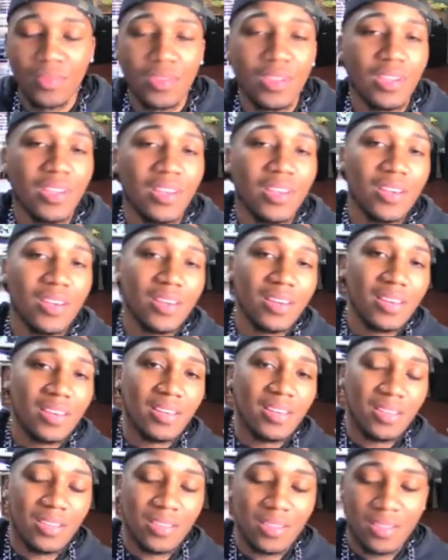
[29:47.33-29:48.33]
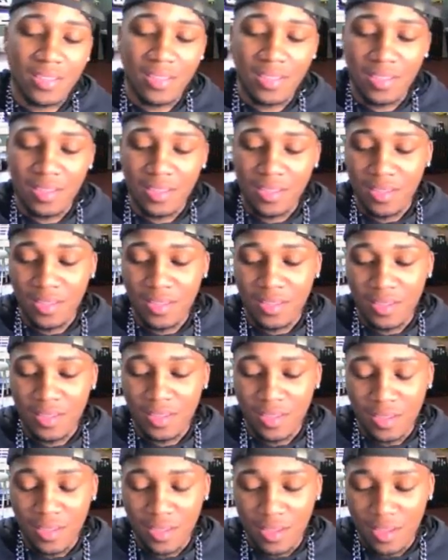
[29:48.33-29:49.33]

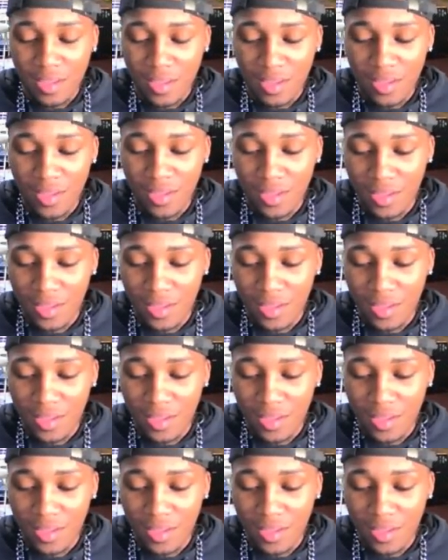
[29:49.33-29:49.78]
(not speaking)